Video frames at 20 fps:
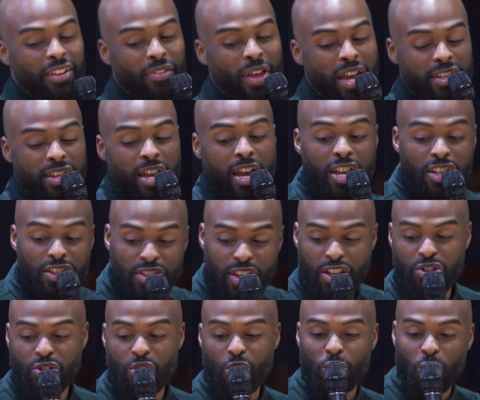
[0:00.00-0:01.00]
that
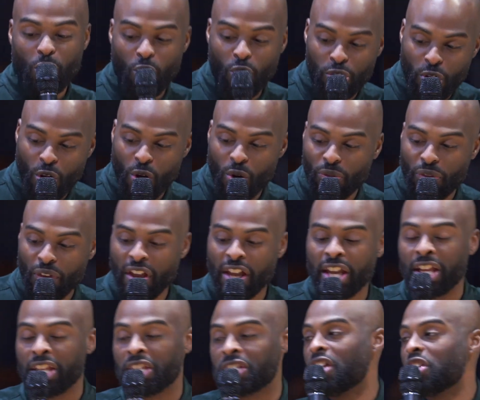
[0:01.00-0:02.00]
since you're doing your thing
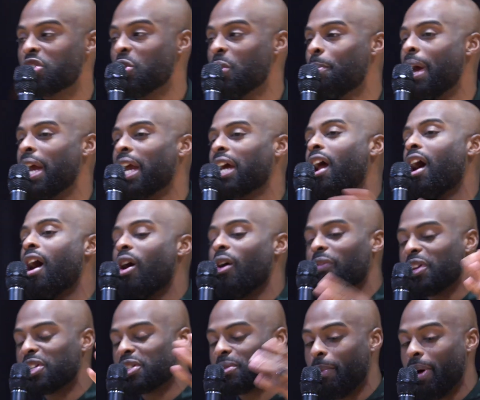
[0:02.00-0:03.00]
and since you're making all
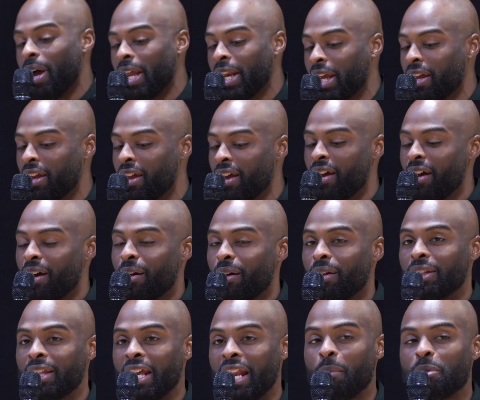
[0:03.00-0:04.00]
this money,
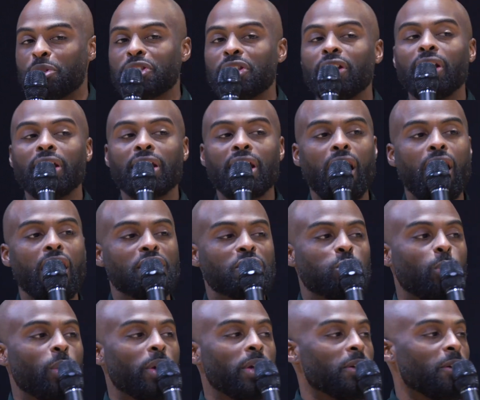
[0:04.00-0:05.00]
that I'm still in God's
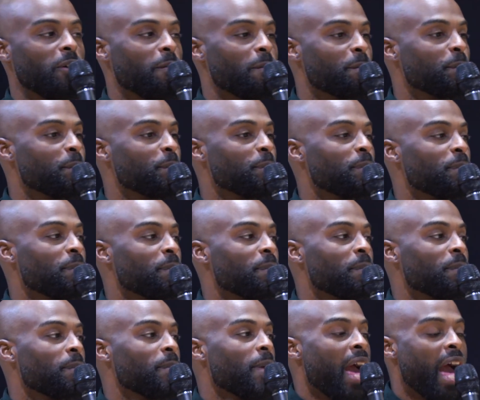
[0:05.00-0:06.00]
will.
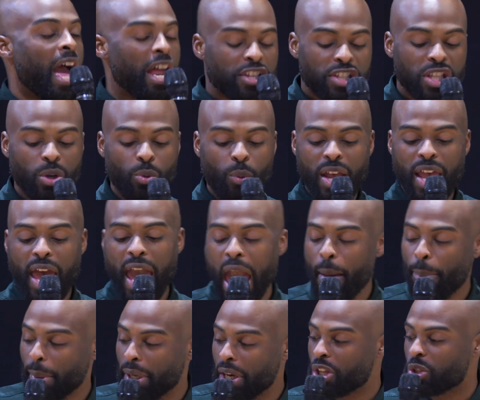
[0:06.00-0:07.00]
And see, what
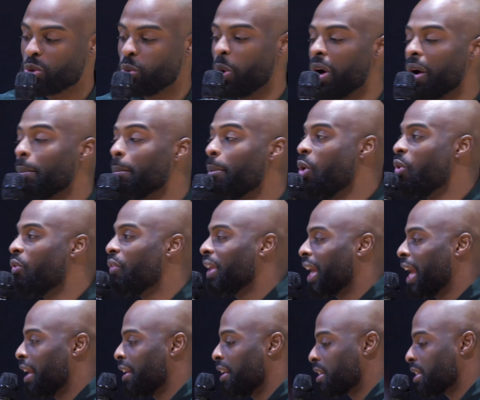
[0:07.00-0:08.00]
happened is we're moving
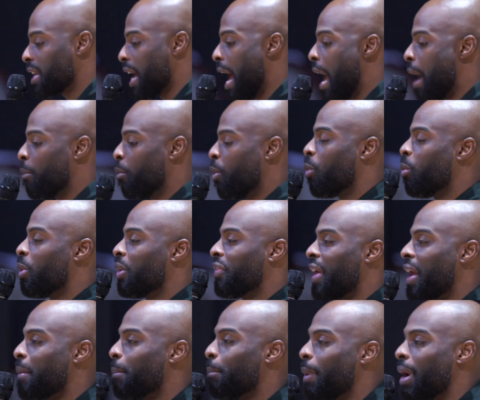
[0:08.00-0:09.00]
in a time where we
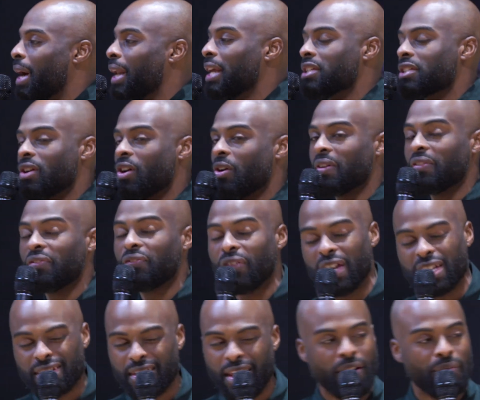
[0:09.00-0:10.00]
think money is going to
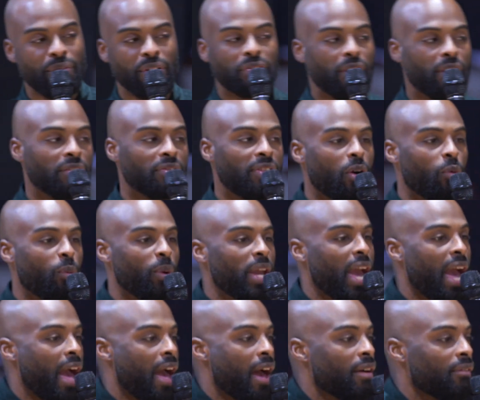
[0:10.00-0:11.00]
fix everything that we
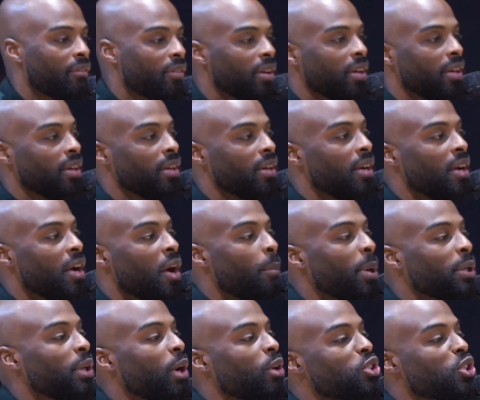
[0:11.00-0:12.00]
have.
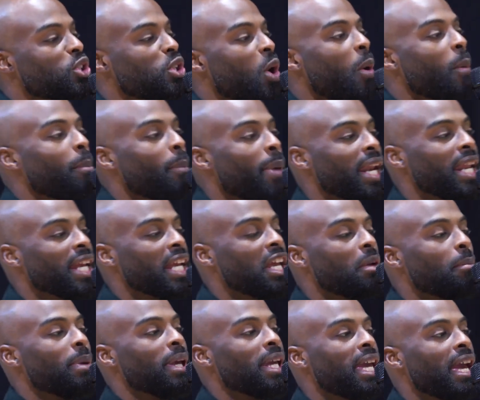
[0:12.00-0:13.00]
But don't you know money
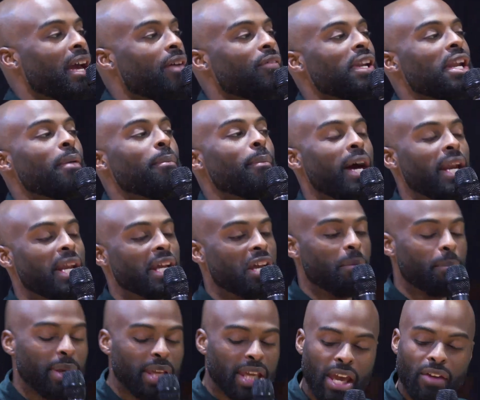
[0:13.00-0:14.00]
can be given and money
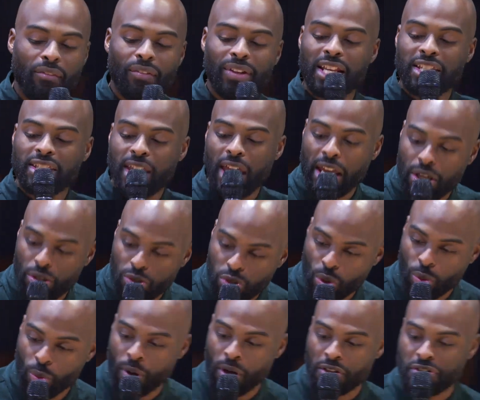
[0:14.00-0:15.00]
can be given and taken
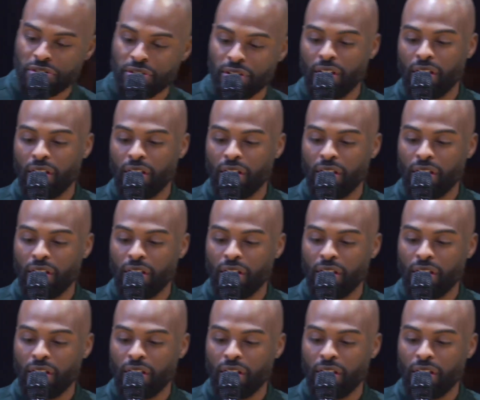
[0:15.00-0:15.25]
to us.